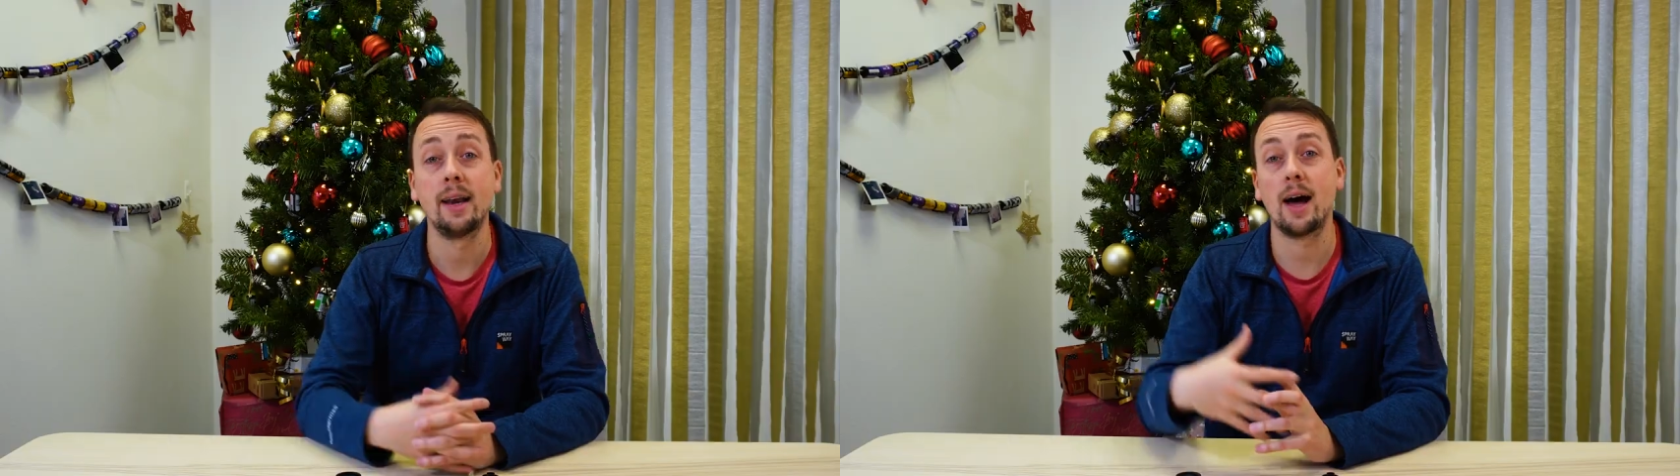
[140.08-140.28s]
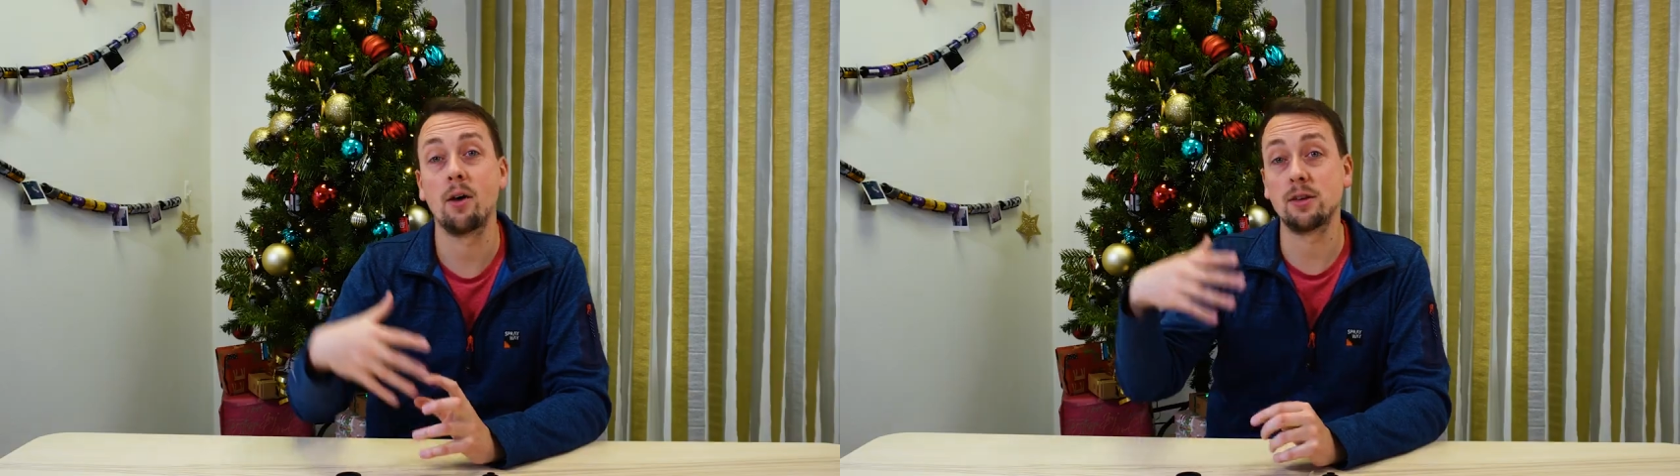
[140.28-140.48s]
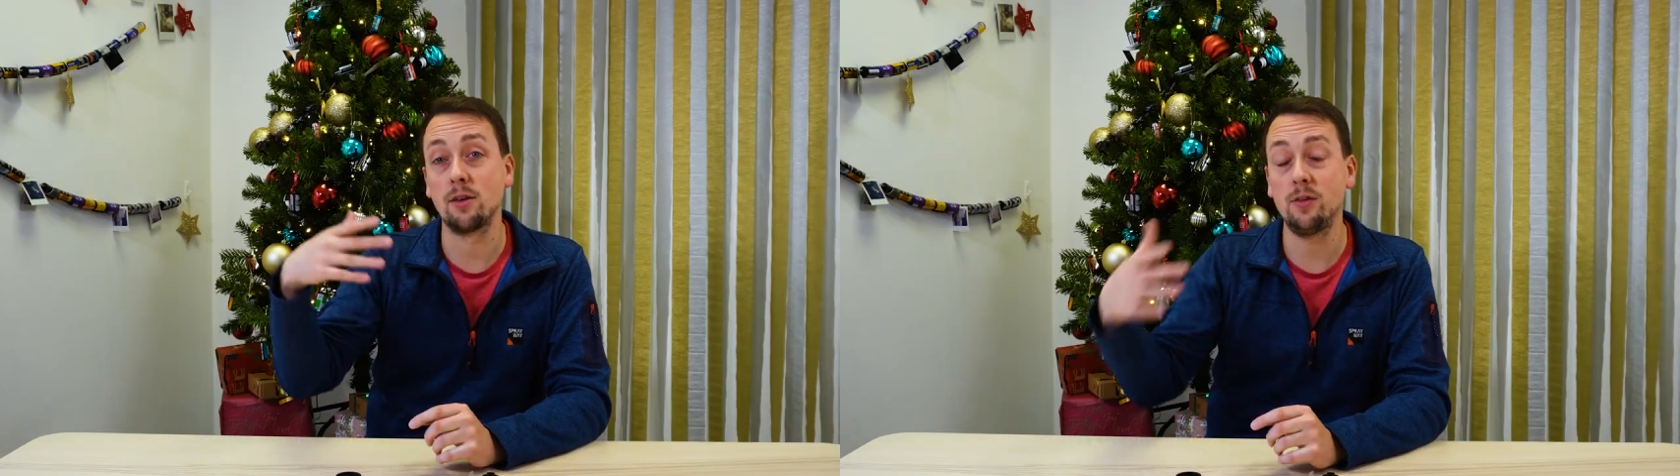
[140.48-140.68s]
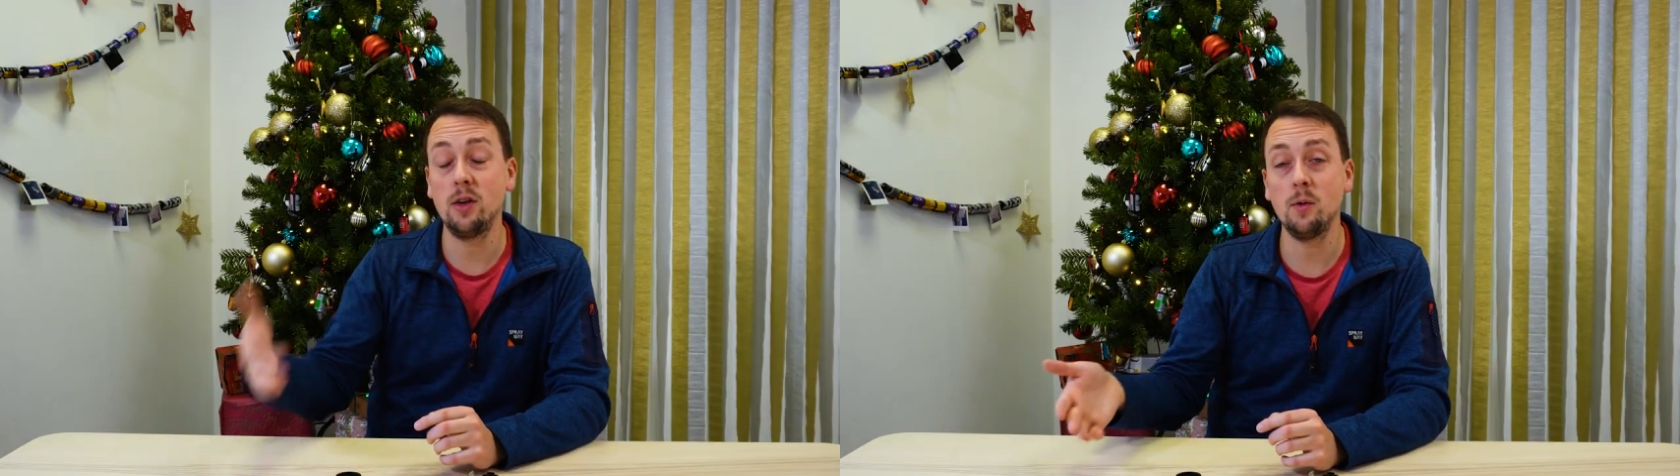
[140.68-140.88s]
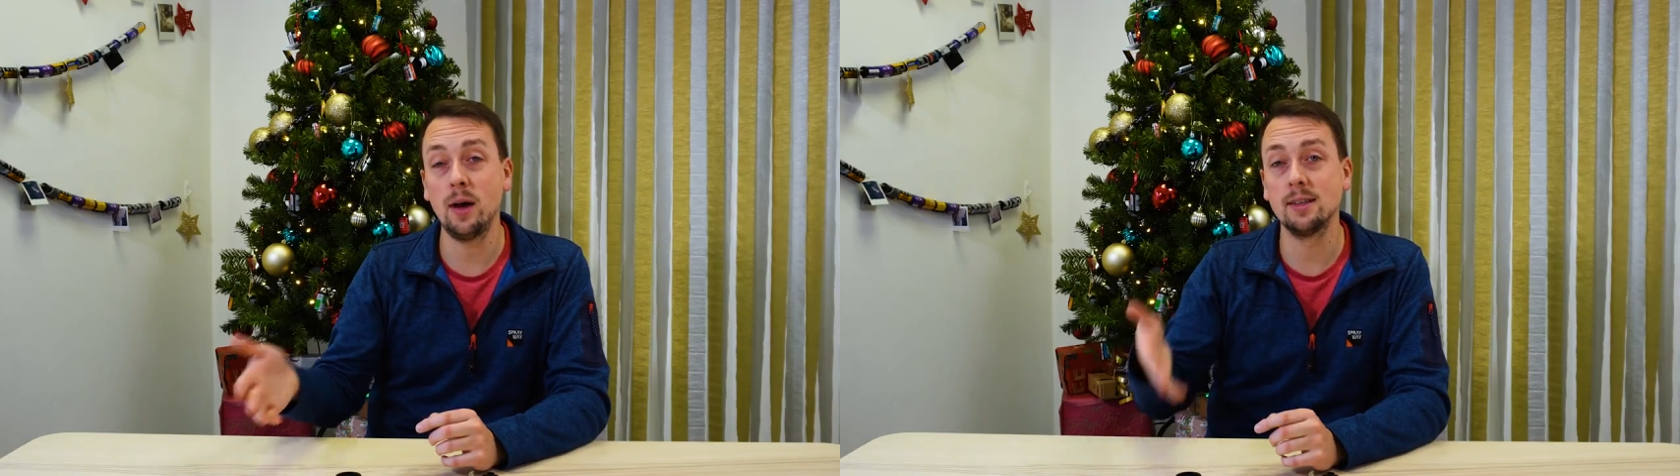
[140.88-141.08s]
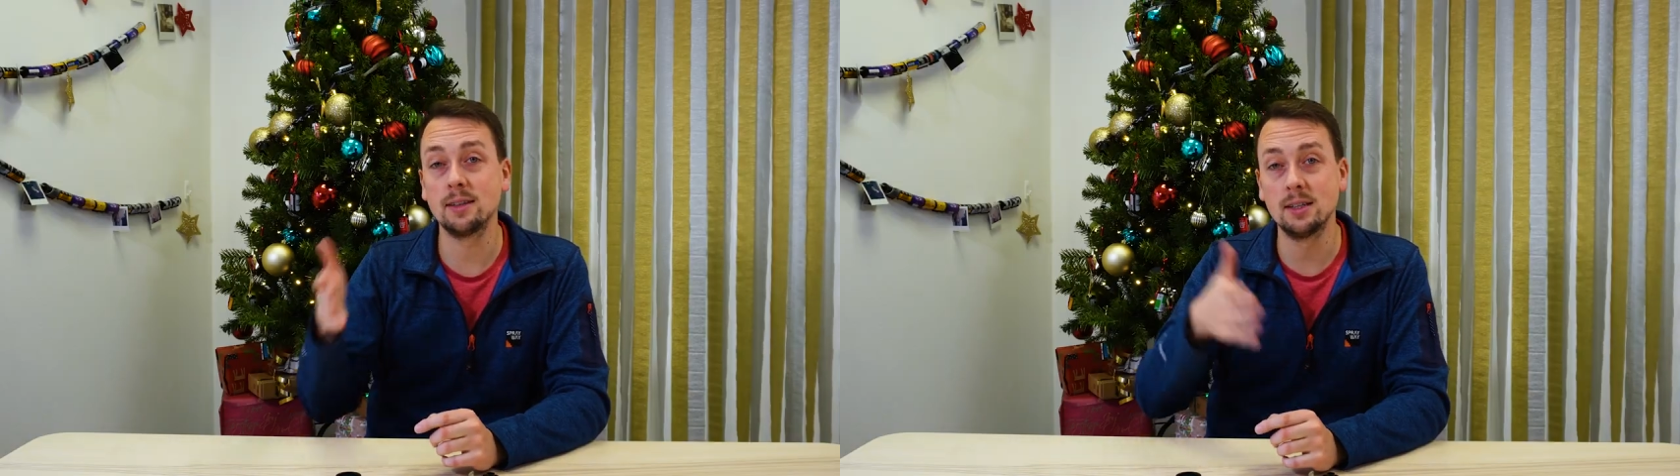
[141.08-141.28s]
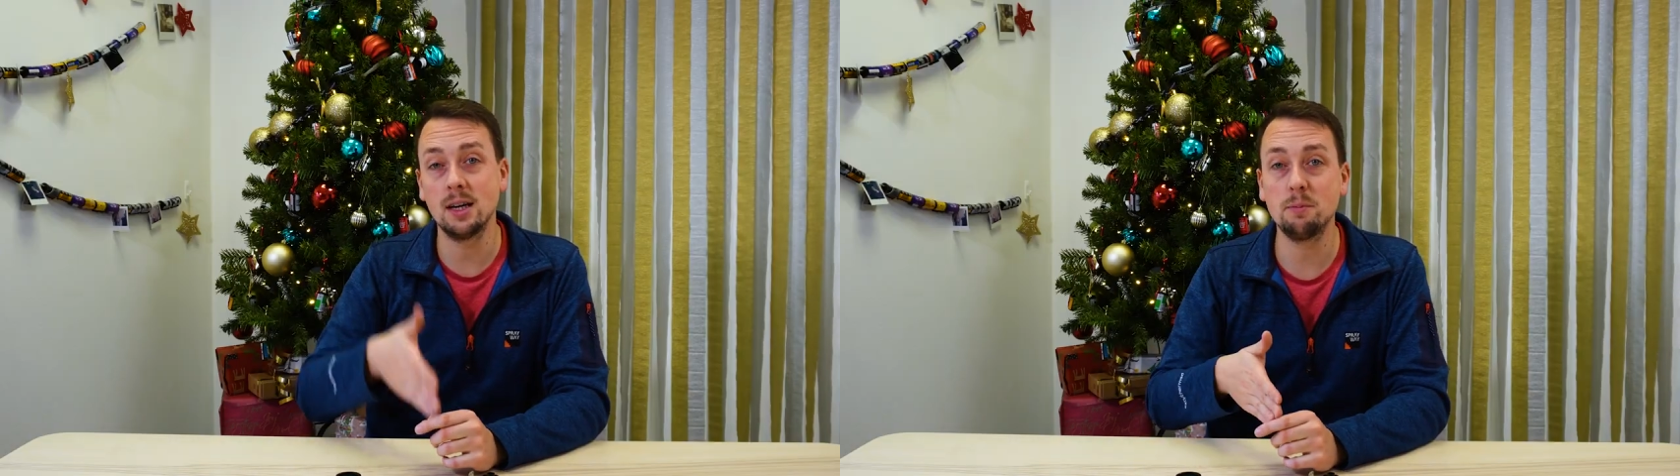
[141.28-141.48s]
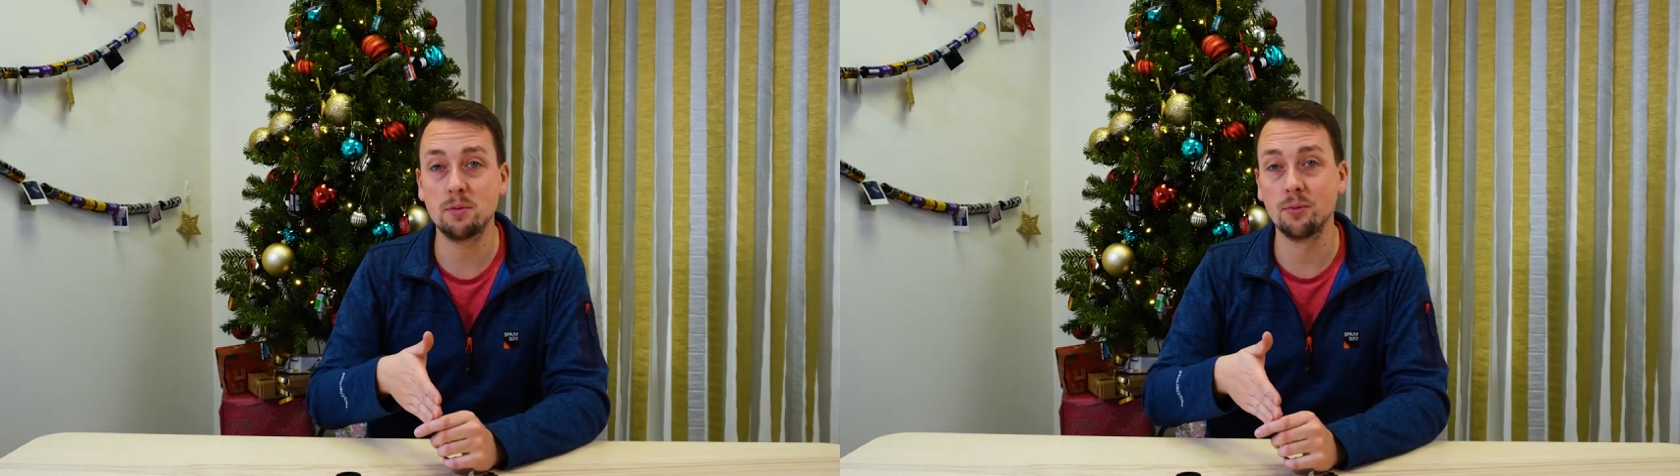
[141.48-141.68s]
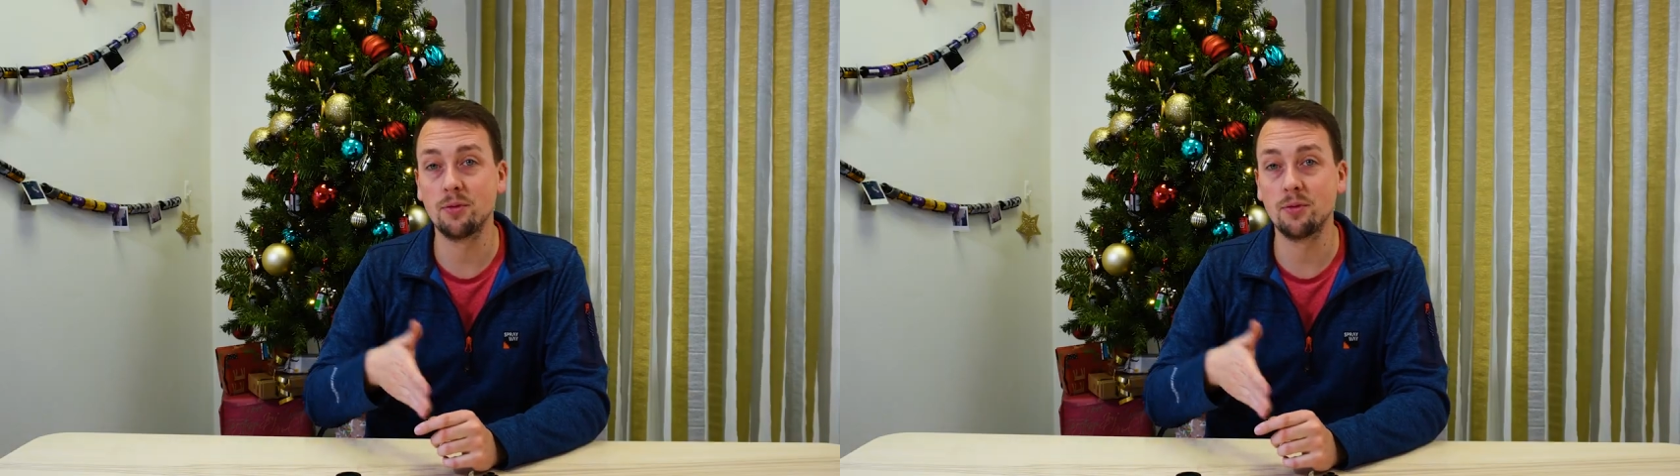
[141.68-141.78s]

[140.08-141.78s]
Now, there's a few hints and tips from